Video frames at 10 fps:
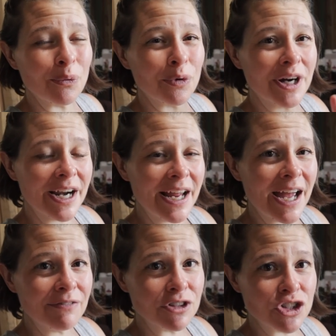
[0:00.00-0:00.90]
We're gonna
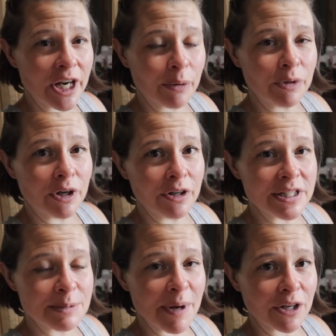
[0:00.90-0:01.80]
have to check with our
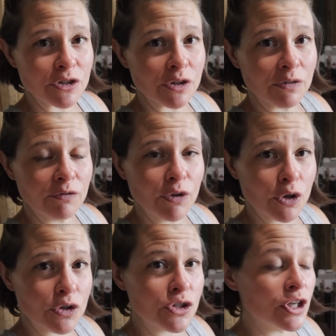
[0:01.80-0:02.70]
inspector
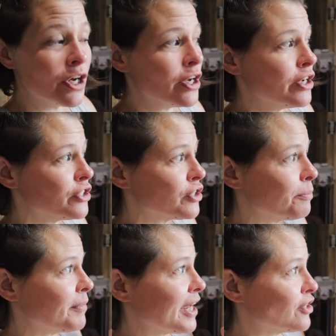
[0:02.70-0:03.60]
first to
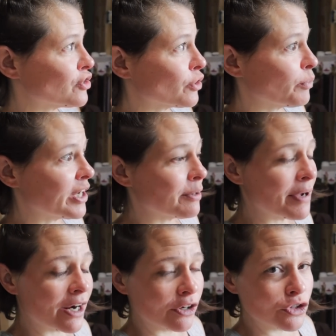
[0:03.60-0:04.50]
make sure we can
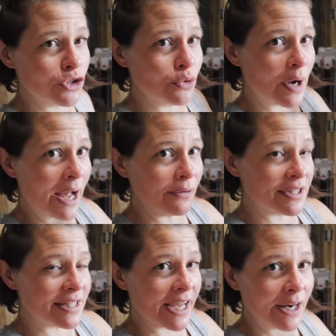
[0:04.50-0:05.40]
make our two
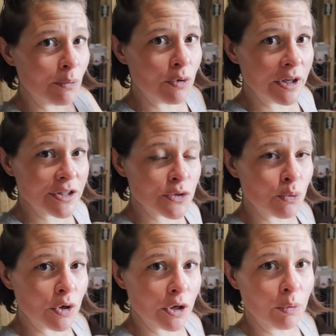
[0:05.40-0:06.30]
outside ones
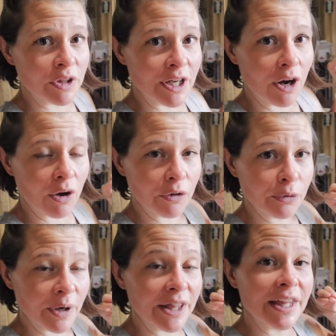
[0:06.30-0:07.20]
work with the all
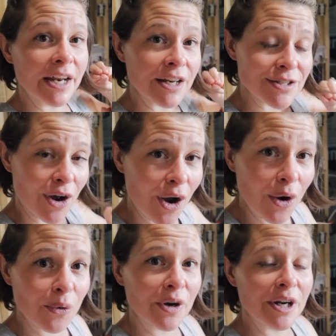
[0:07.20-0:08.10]
thread that has
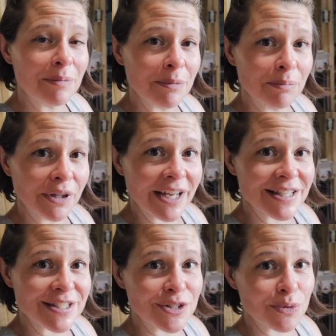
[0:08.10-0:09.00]
already been
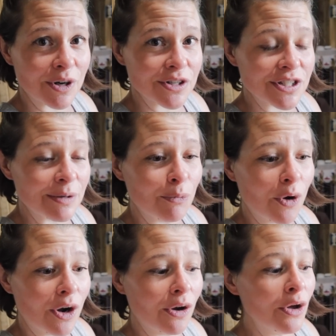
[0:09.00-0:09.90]
placed into our stem
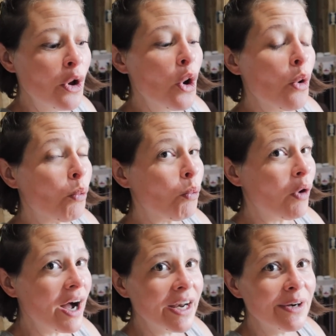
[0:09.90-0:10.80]
wall.
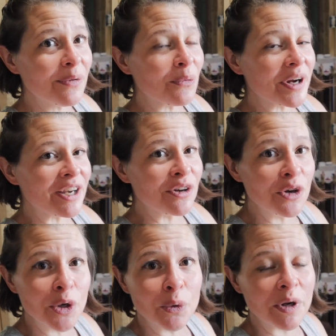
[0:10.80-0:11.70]
One we
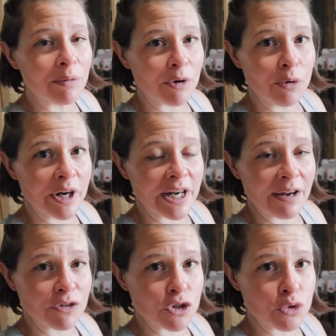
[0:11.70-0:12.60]
knew we were going to
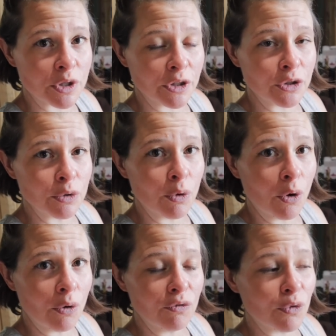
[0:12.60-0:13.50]
have to drill a new
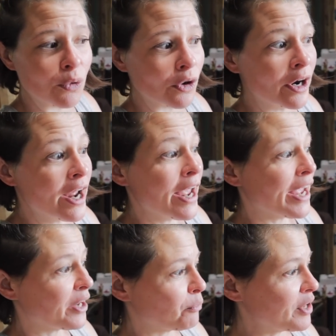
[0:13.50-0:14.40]
hole for,
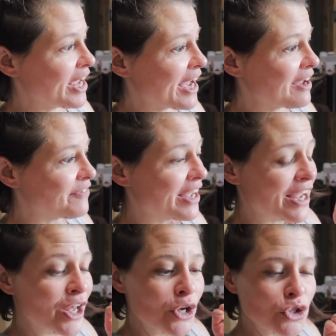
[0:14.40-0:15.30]
and we have
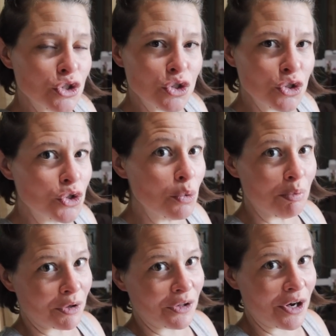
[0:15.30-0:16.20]
a
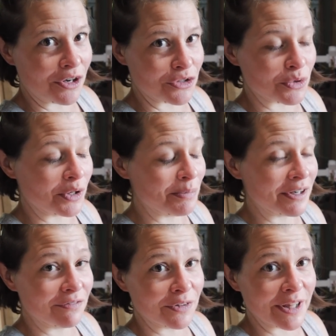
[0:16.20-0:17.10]
super long drill
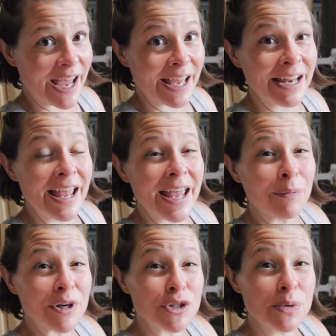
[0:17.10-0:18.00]
bit for that,
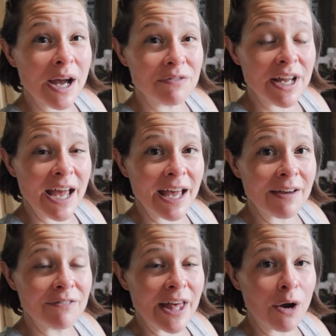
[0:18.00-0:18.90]
and we do have to
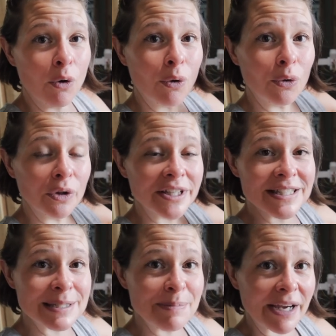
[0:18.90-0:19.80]
have that hole
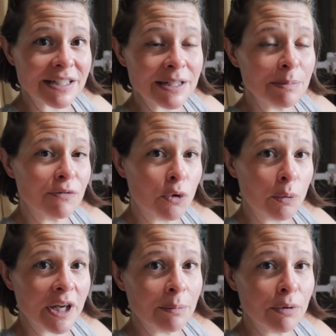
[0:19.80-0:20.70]
inspected before
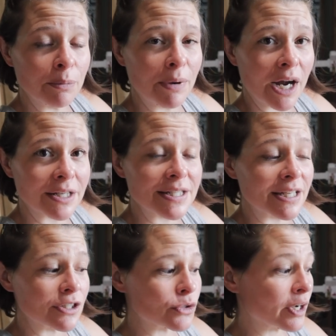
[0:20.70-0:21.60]
we can put
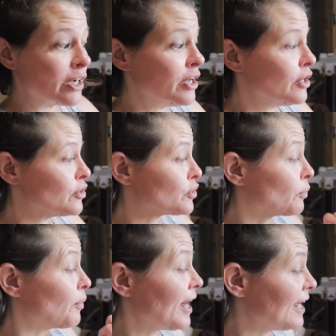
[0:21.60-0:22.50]
epoxy into it.
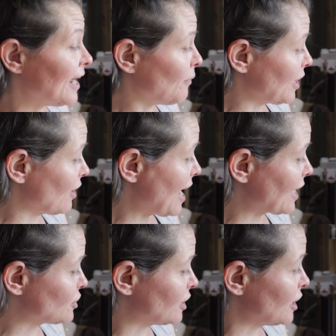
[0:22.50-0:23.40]
So right now we are
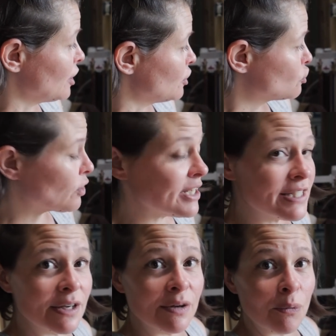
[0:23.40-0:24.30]
actually
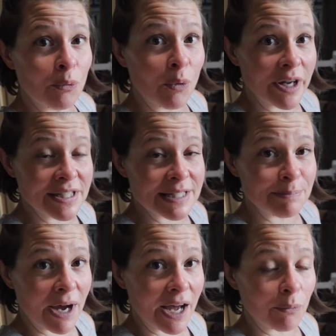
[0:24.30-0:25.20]
tracing one
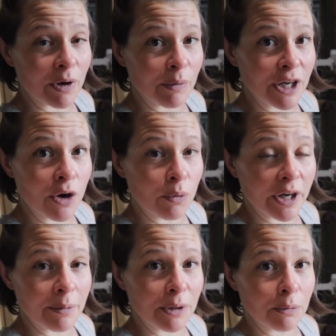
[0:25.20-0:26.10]
spot where we know we're
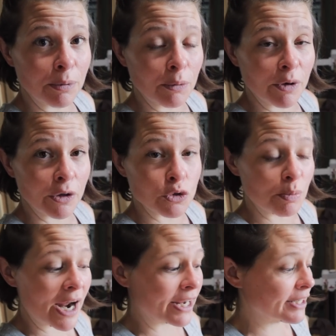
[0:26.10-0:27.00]
going to be able to put one of those
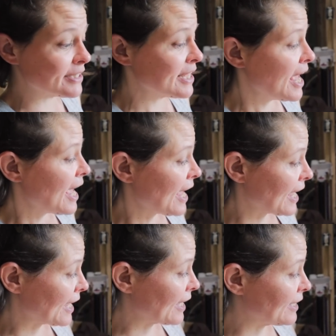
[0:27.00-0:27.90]
brackets
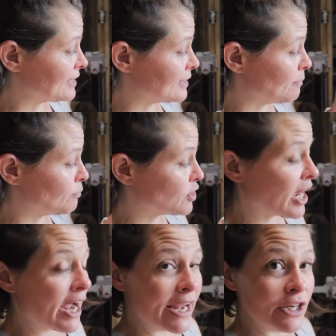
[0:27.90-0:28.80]
and
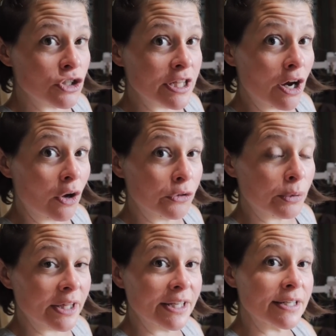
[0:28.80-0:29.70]
tie into the all
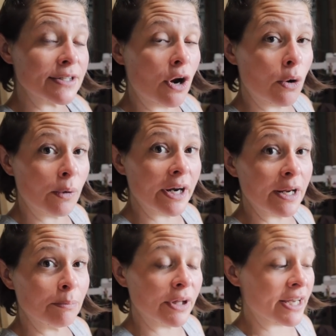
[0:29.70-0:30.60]
thread that is
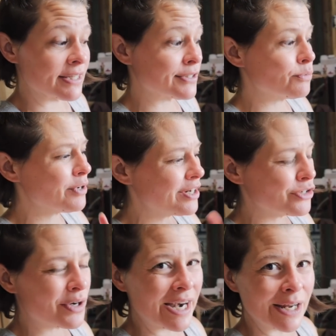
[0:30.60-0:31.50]
already in place. So we're
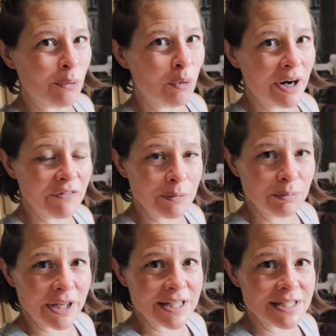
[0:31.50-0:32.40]
going to try to get one of them
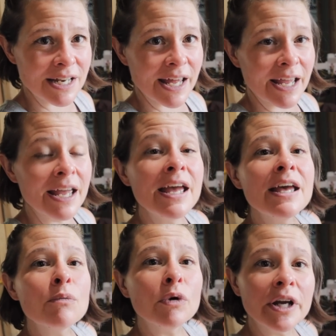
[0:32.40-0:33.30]
placed today.
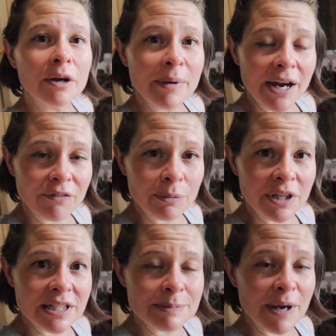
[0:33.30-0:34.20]
We'll hear back from
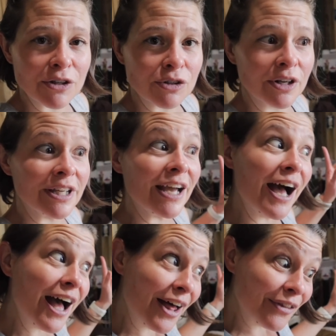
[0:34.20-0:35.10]
the inspector on the
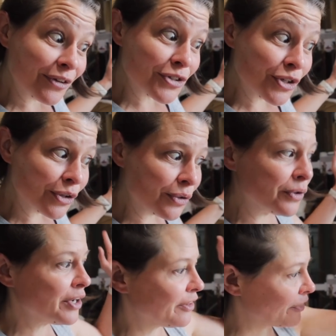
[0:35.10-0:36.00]
other two,
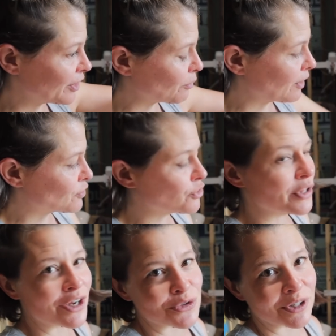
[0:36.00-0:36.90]
then we'll have to do
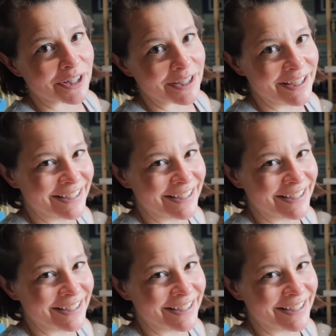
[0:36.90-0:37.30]
that drilling.